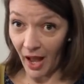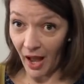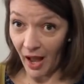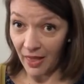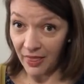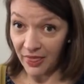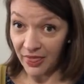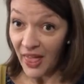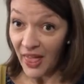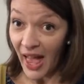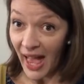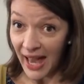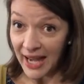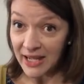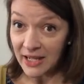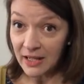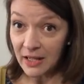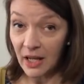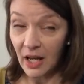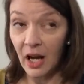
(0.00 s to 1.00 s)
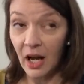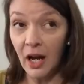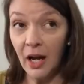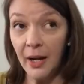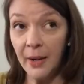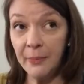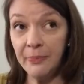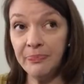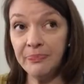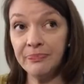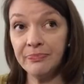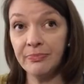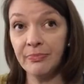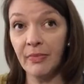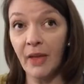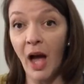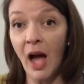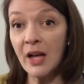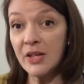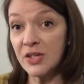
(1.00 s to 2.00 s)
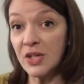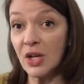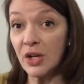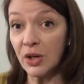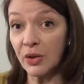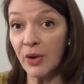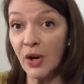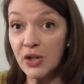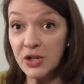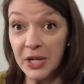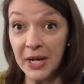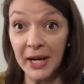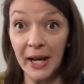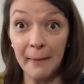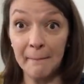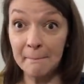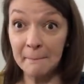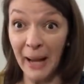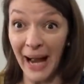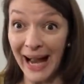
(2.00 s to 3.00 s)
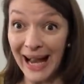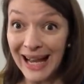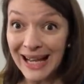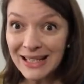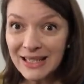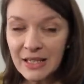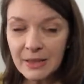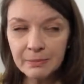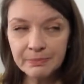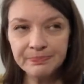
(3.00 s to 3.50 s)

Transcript: then I started crocheting like mad.